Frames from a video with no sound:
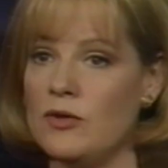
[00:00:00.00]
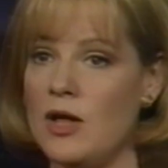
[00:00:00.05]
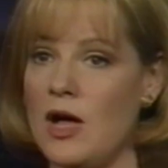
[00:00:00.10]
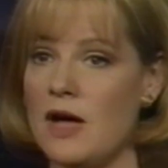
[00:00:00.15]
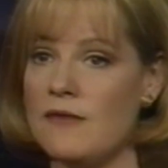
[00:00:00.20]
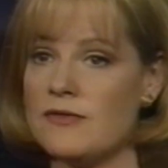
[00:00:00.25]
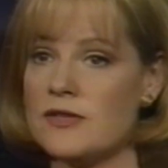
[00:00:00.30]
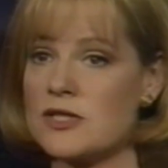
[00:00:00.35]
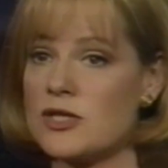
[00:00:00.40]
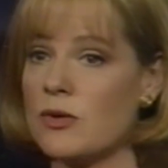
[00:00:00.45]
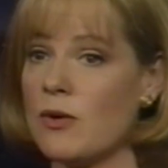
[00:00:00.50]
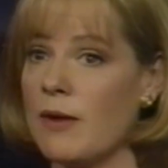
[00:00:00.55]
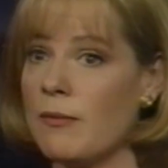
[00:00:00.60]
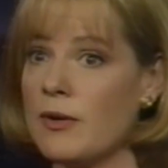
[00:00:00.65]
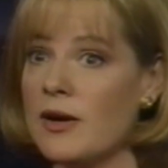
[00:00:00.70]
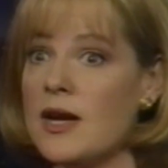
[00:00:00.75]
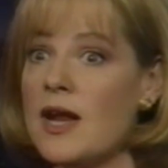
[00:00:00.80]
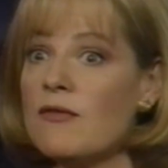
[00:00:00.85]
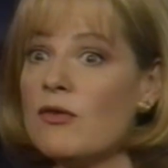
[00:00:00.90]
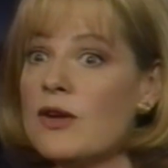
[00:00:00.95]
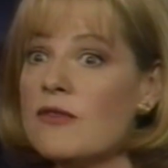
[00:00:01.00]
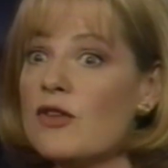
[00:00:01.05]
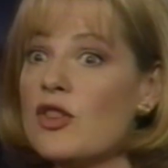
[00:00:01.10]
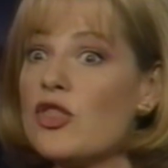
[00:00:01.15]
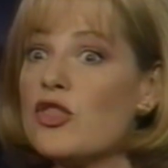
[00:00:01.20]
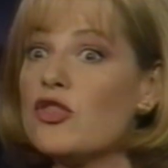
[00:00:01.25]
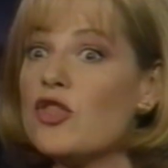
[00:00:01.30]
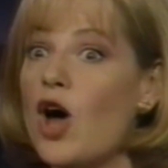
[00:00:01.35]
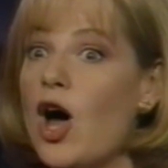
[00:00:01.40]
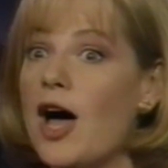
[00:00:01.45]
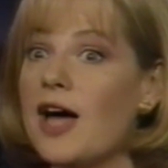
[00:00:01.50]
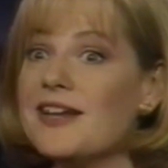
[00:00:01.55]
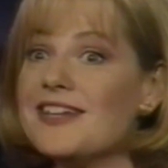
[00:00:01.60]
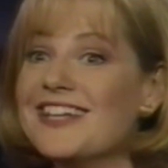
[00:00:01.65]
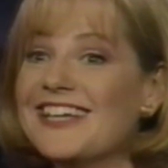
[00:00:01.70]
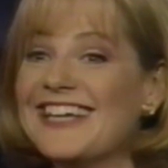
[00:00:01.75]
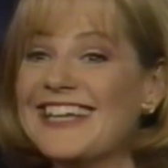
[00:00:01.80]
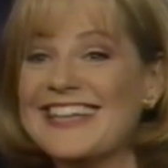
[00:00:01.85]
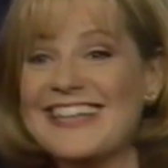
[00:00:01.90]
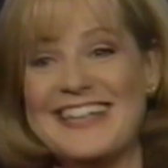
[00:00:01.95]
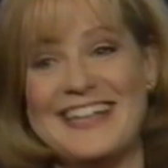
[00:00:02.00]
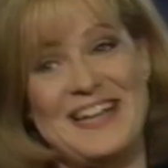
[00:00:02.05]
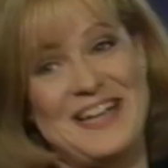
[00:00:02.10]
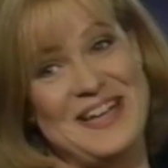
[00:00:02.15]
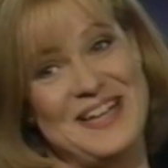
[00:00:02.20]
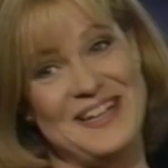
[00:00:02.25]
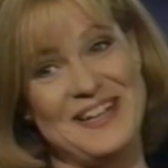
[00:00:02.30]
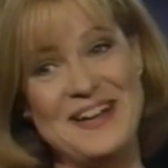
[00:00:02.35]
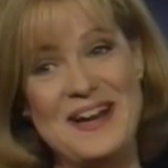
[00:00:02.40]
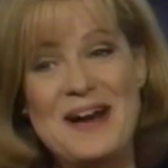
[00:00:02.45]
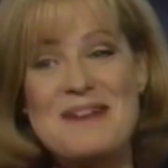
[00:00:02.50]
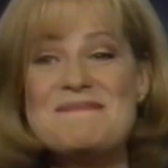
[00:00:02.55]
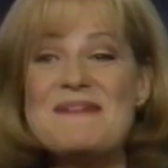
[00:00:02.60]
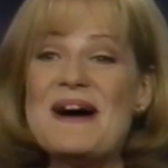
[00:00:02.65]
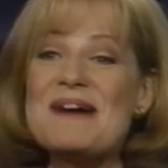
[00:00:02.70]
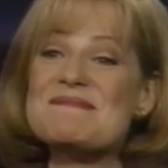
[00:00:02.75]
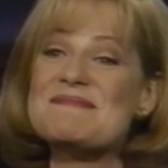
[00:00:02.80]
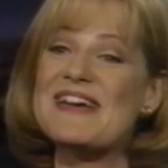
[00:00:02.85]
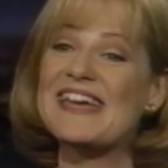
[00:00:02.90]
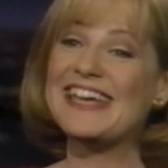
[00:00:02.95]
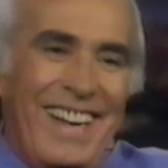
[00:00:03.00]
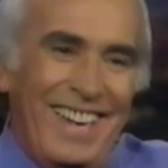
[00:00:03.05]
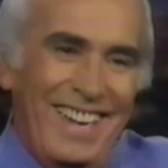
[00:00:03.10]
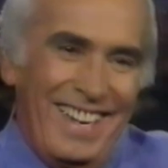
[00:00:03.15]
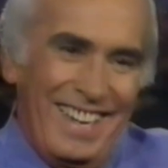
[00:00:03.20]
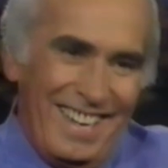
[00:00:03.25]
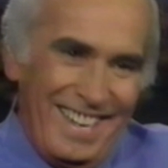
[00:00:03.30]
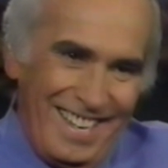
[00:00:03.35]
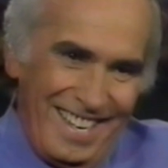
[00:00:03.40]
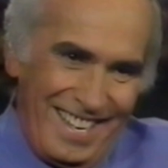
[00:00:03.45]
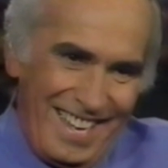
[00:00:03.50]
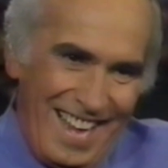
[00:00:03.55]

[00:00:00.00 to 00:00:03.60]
Office, or I would never even have thought about making a joke.